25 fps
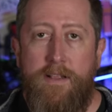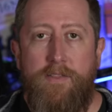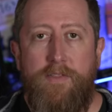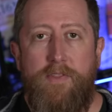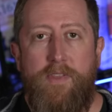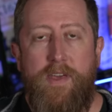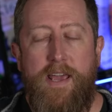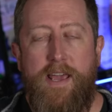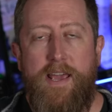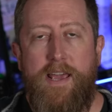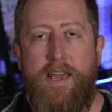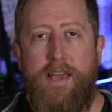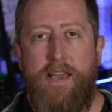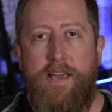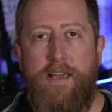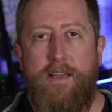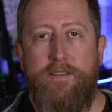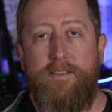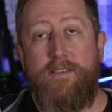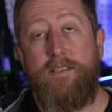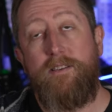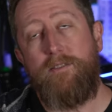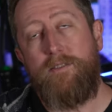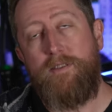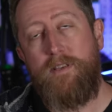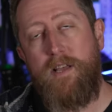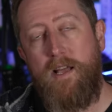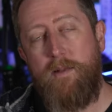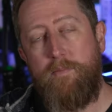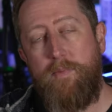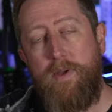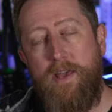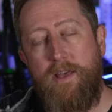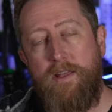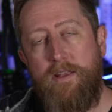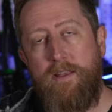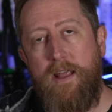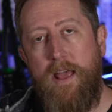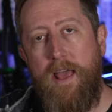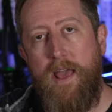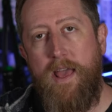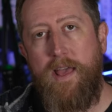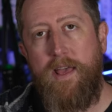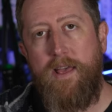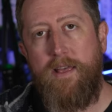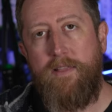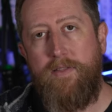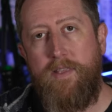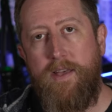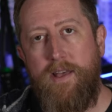They single sideband
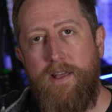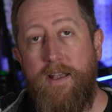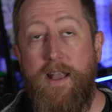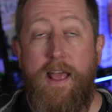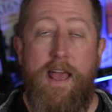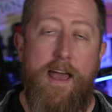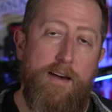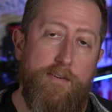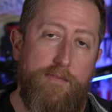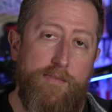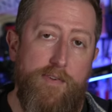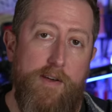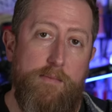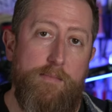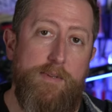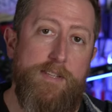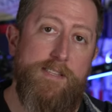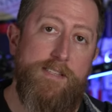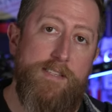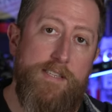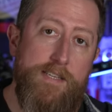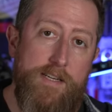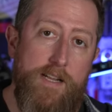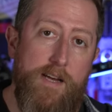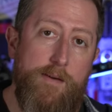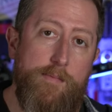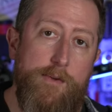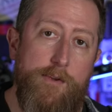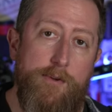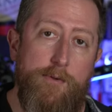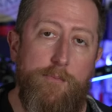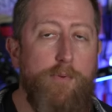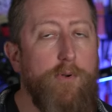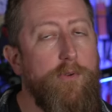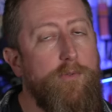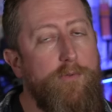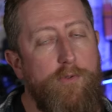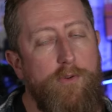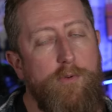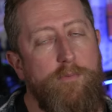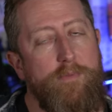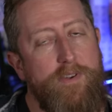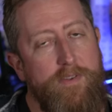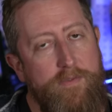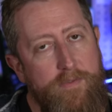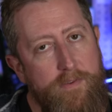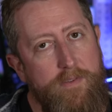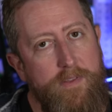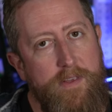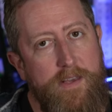and then FM and CW perform
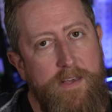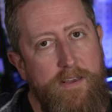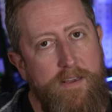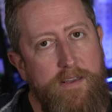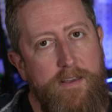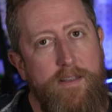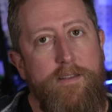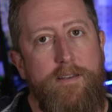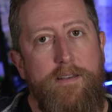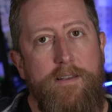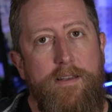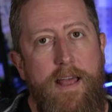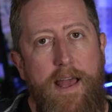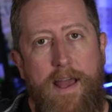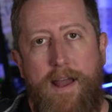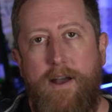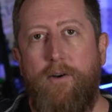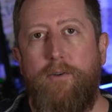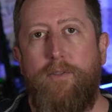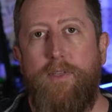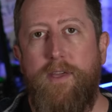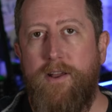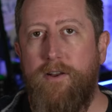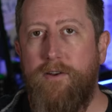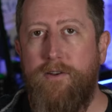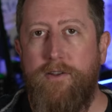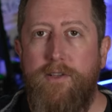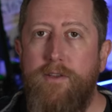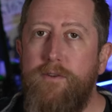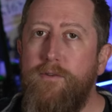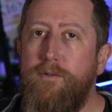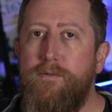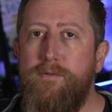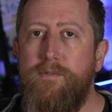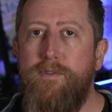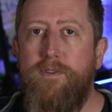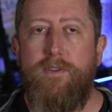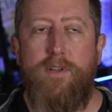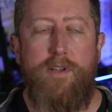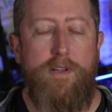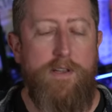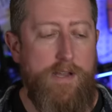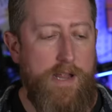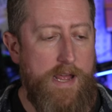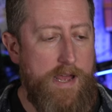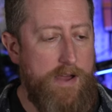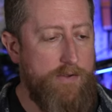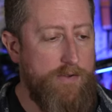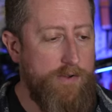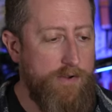differently in how they are used
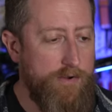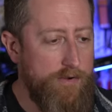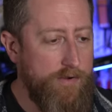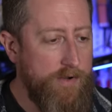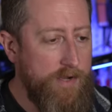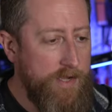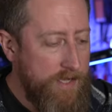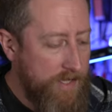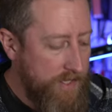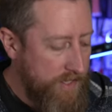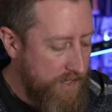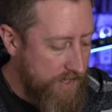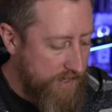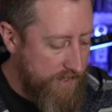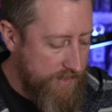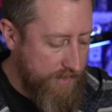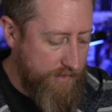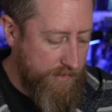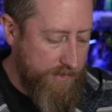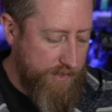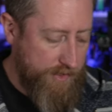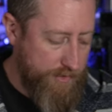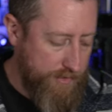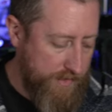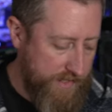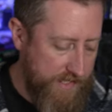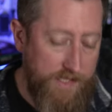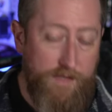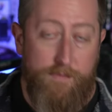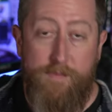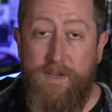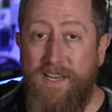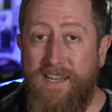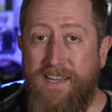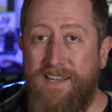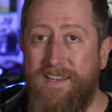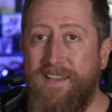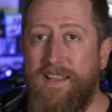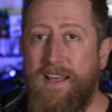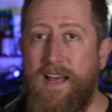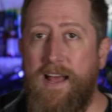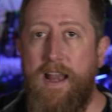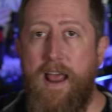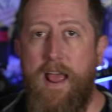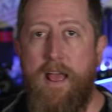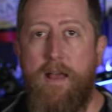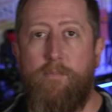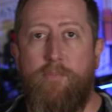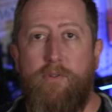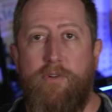and how you're uh, going to transmit into
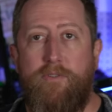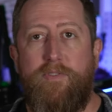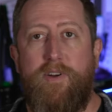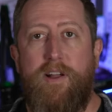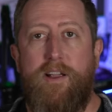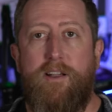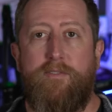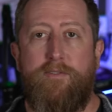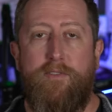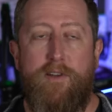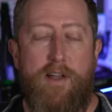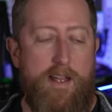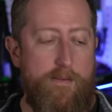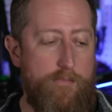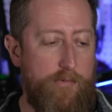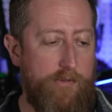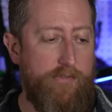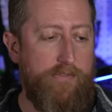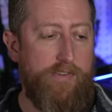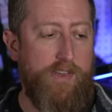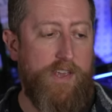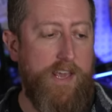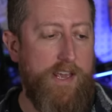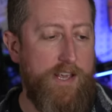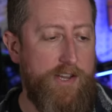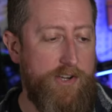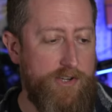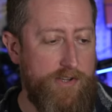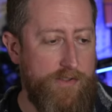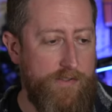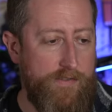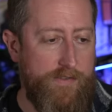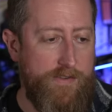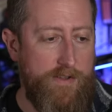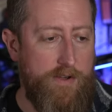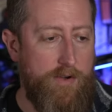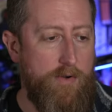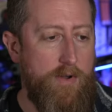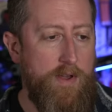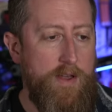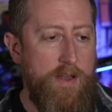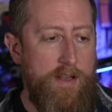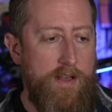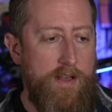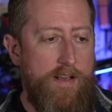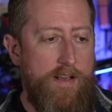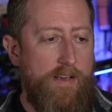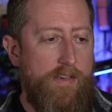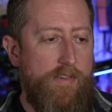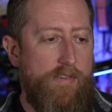that amplifier for amplification. So
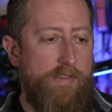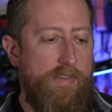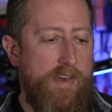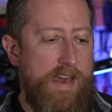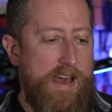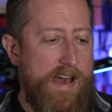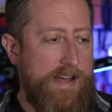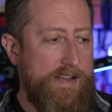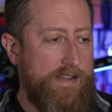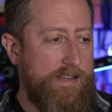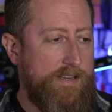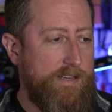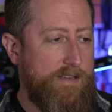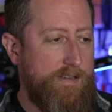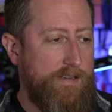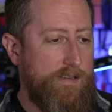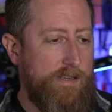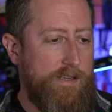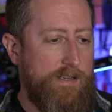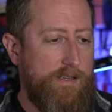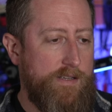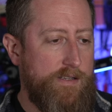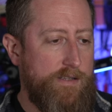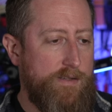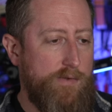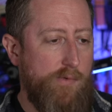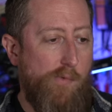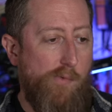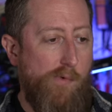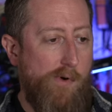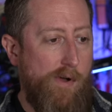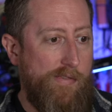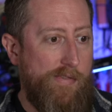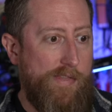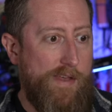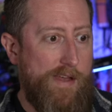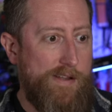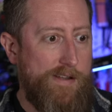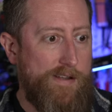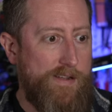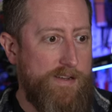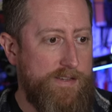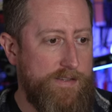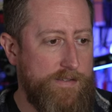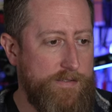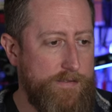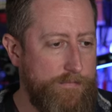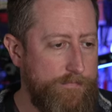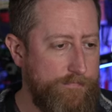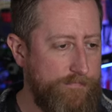that is what that
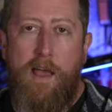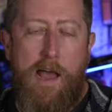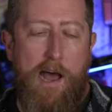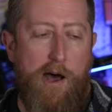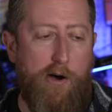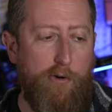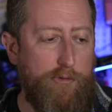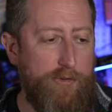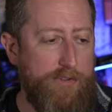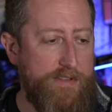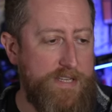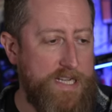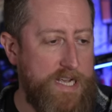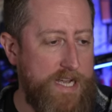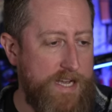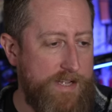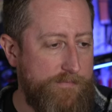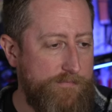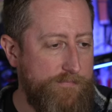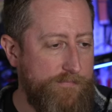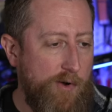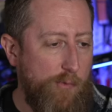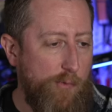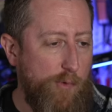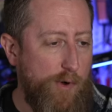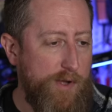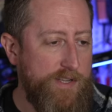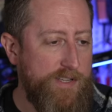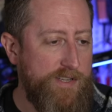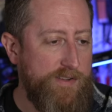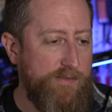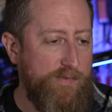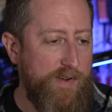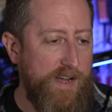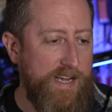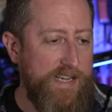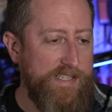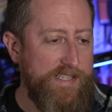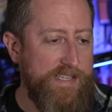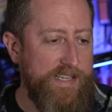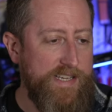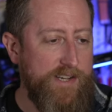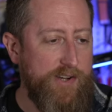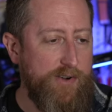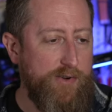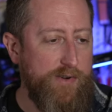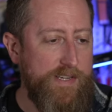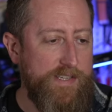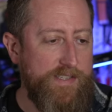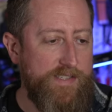does. Alpha 10. What device
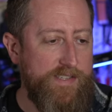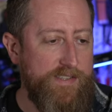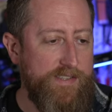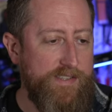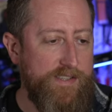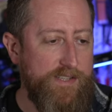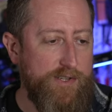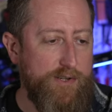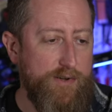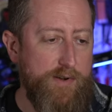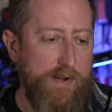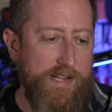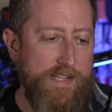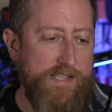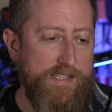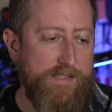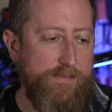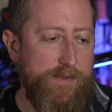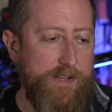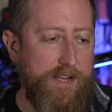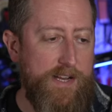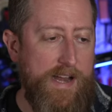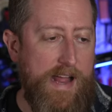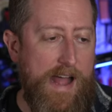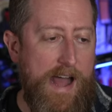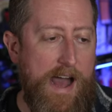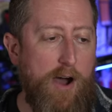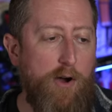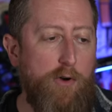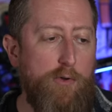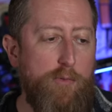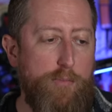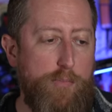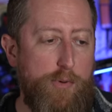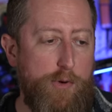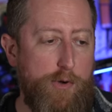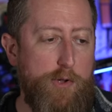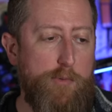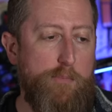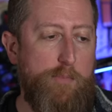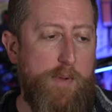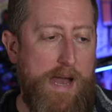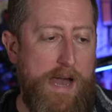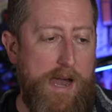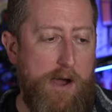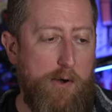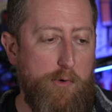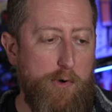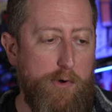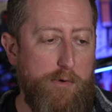increases the transmitted output
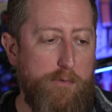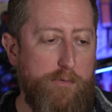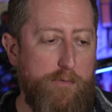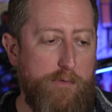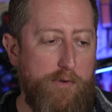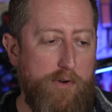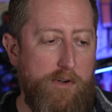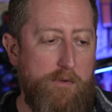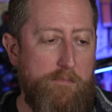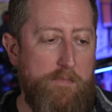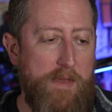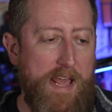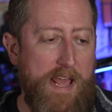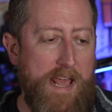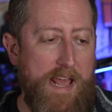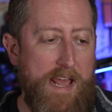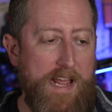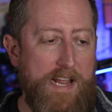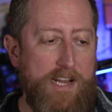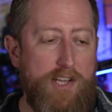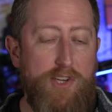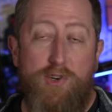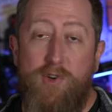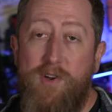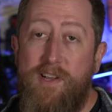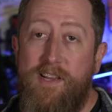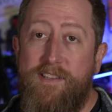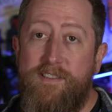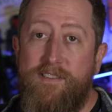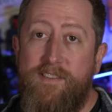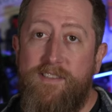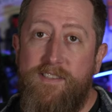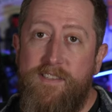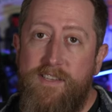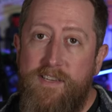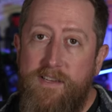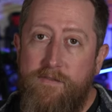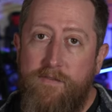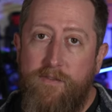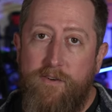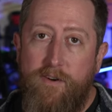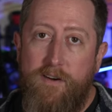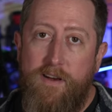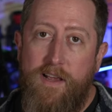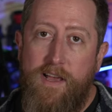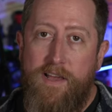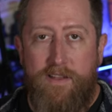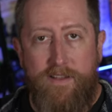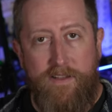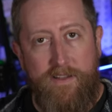power from a transceiver?
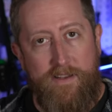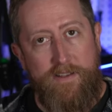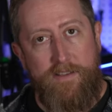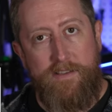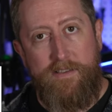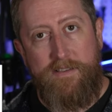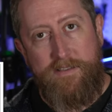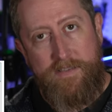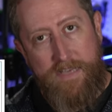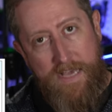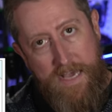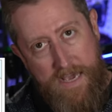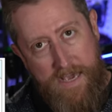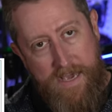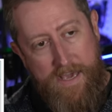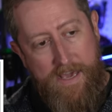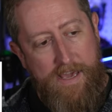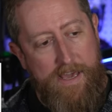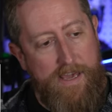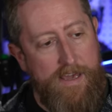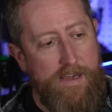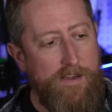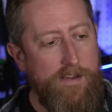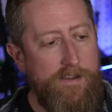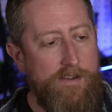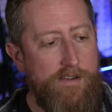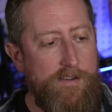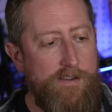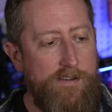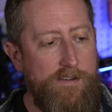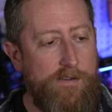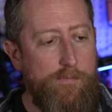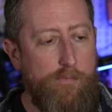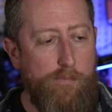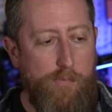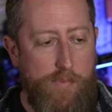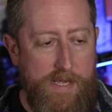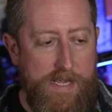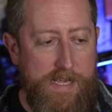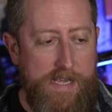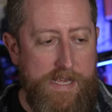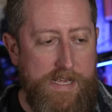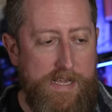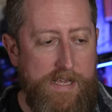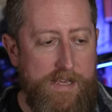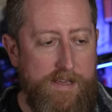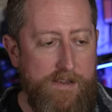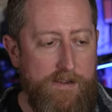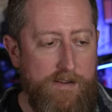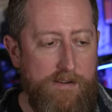And it is a
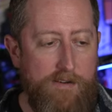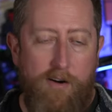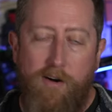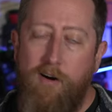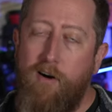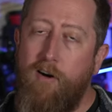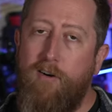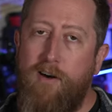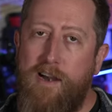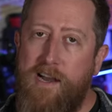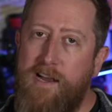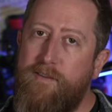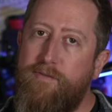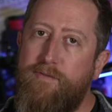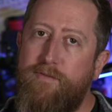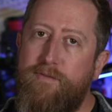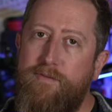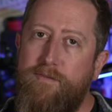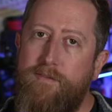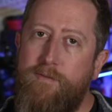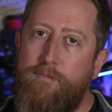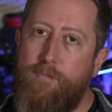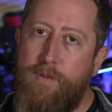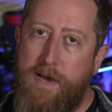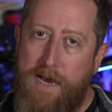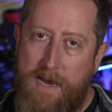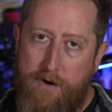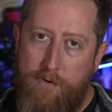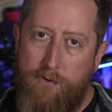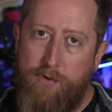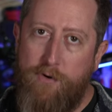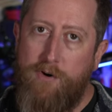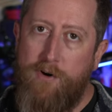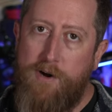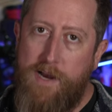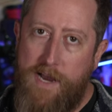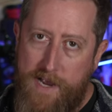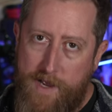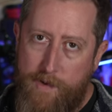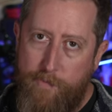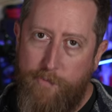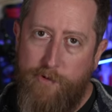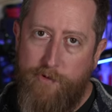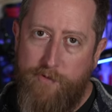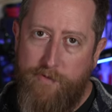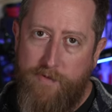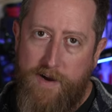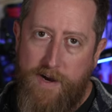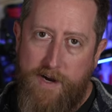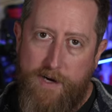RF power
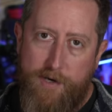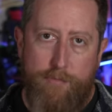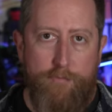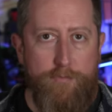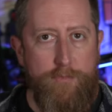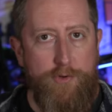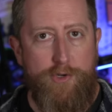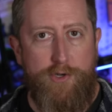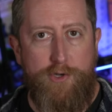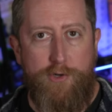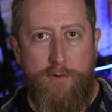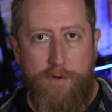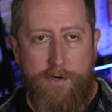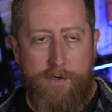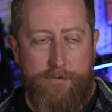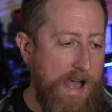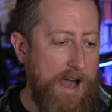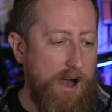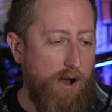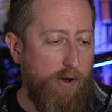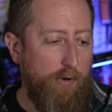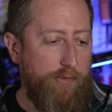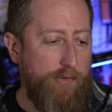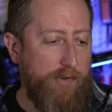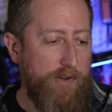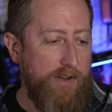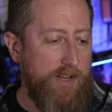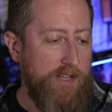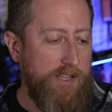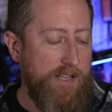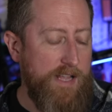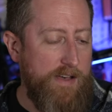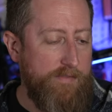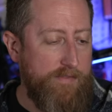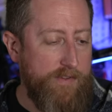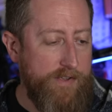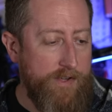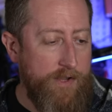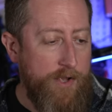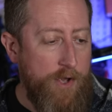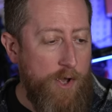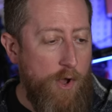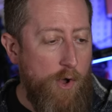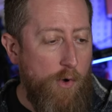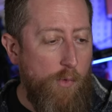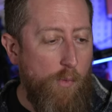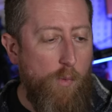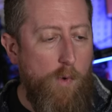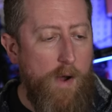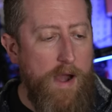amplifier. Sure. Alpha 11.
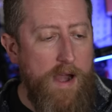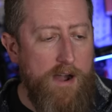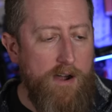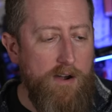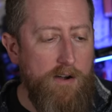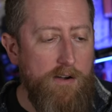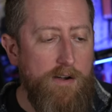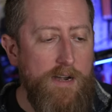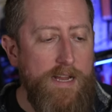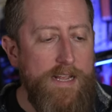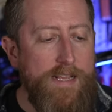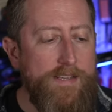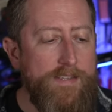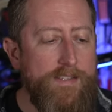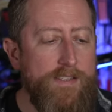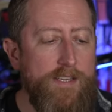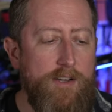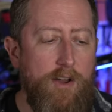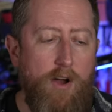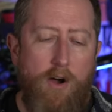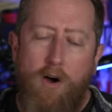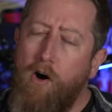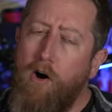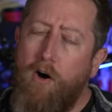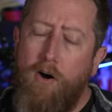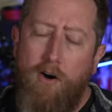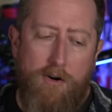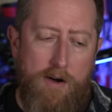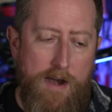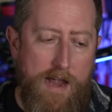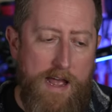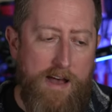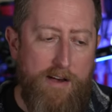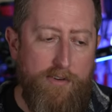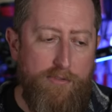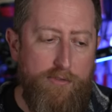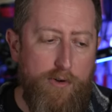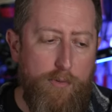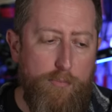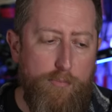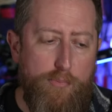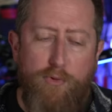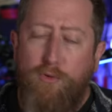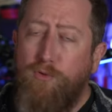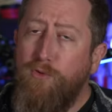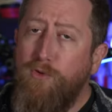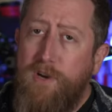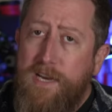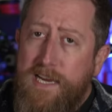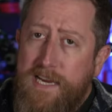Where is an RF
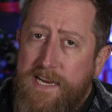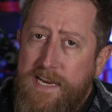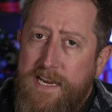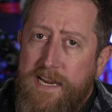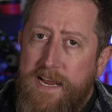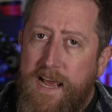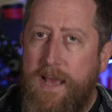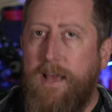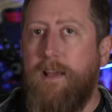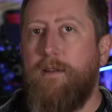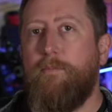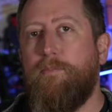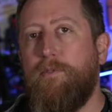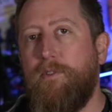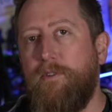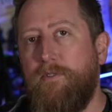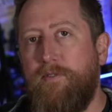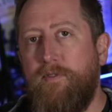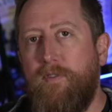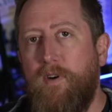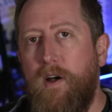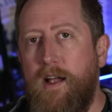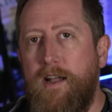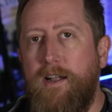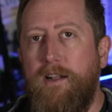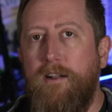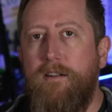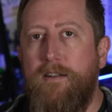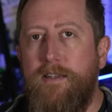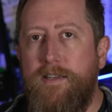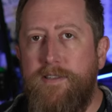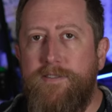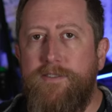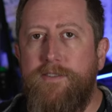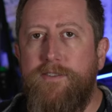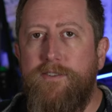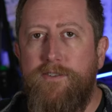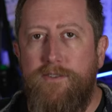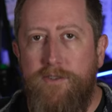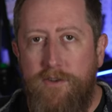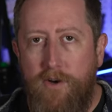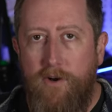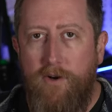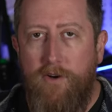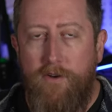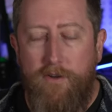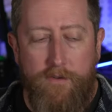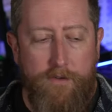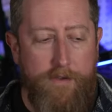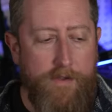preamplifier
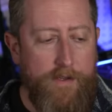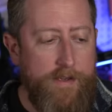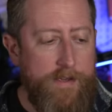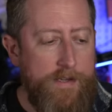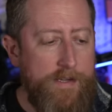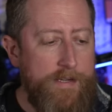installed?